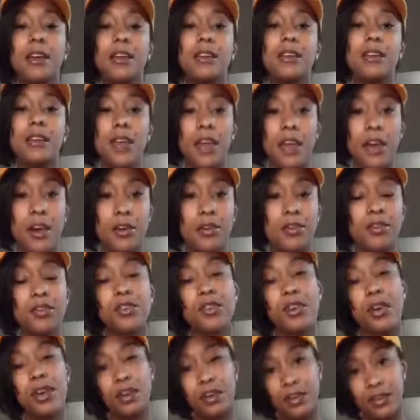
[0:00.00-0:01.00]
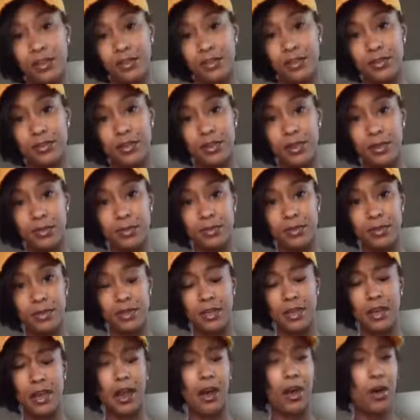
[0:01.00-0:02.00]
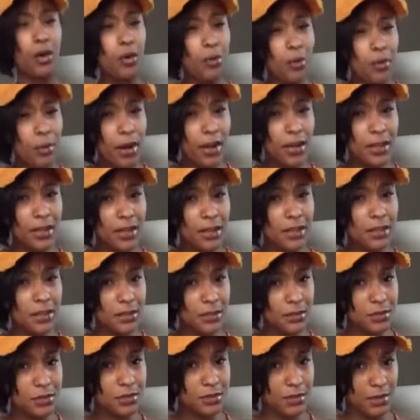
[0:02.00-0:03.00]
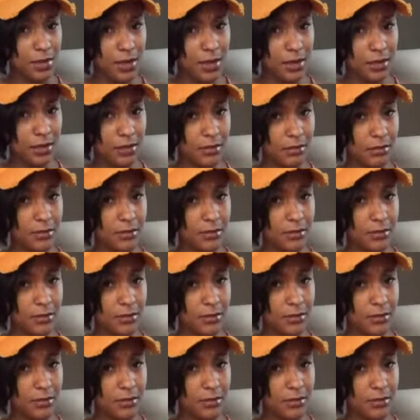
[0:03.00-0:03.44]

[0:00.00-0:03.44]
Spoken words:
Now you're at under 30%. I hope I didn't lose you there.